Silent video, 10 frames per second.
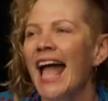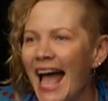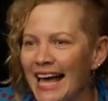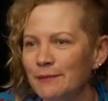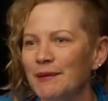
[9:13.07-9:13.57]

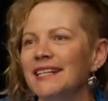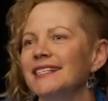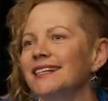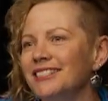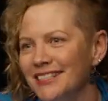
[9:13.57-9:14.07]
has been
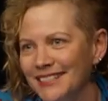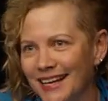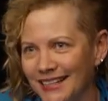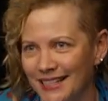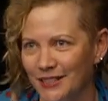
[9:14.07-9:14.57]
such a
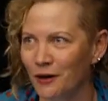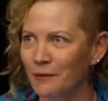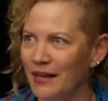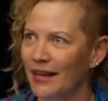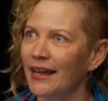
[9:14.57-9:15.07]
sexy
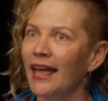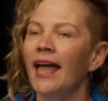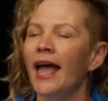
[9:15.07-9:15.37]
topic.